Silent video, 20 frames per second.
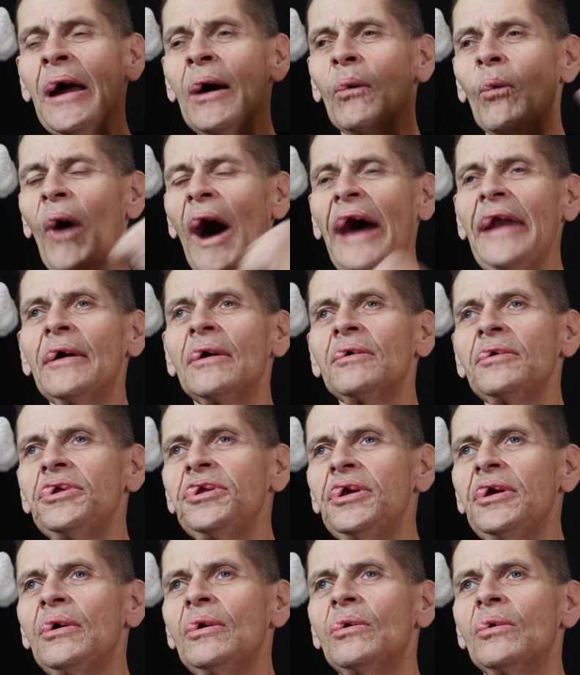Why don't
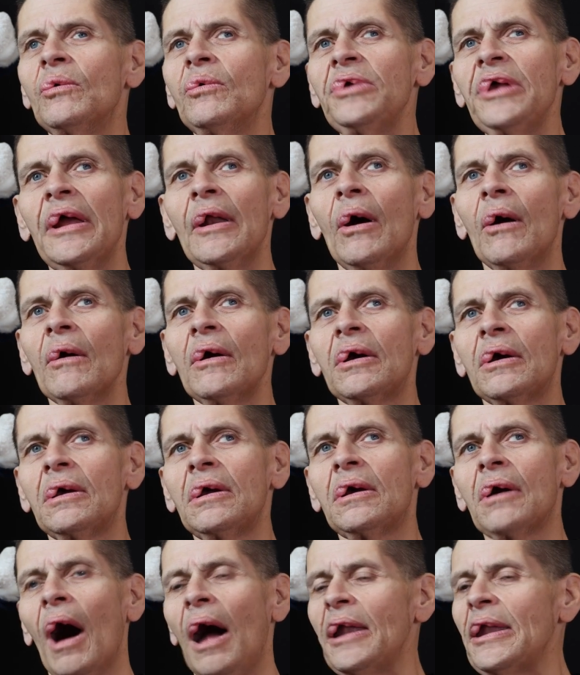you
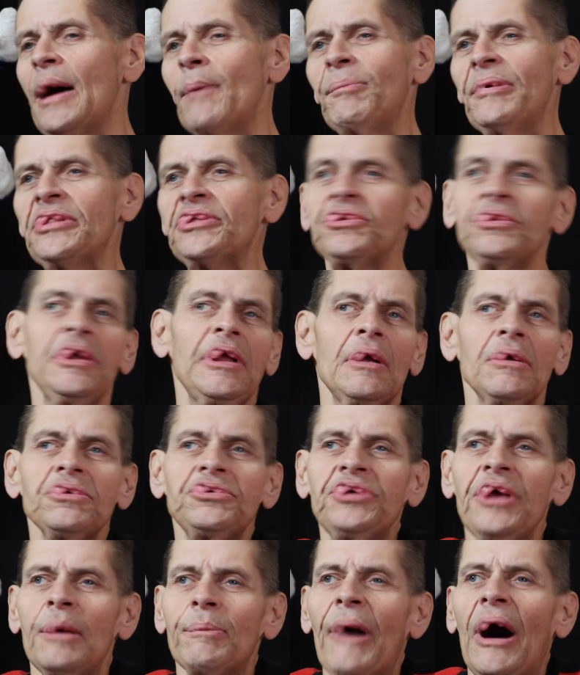call up and
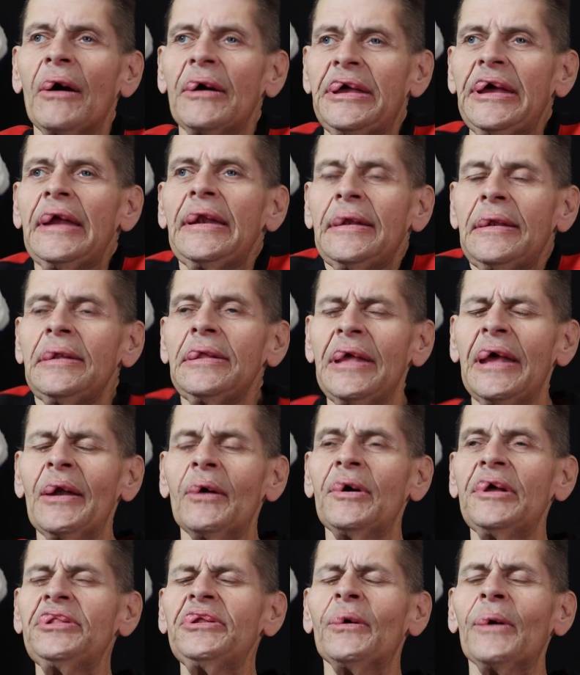see about getting
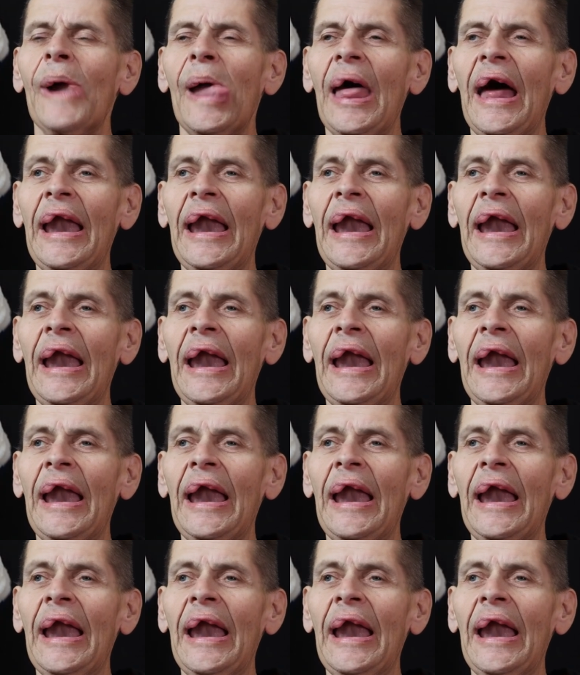into it?"